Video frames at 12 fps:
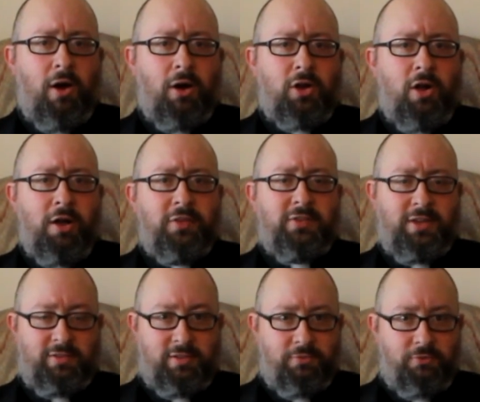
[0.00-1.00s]
archons
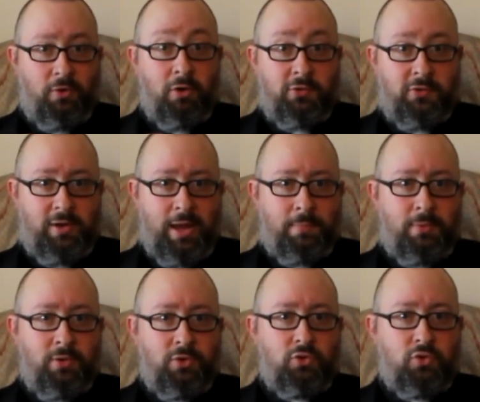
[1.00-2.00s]
is the first step
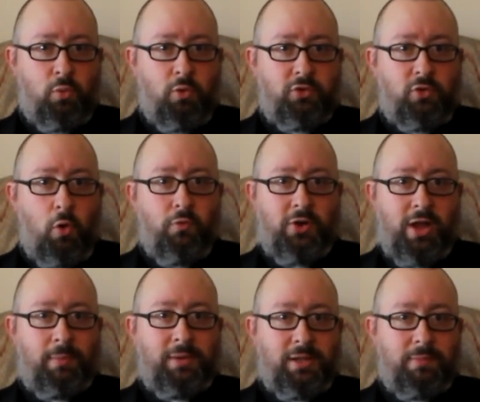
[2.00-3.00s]
towards
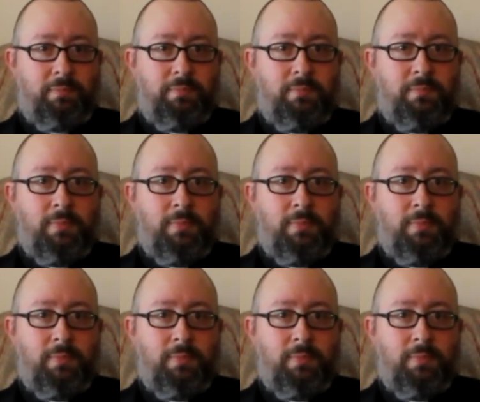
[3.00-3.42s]
overcoming them.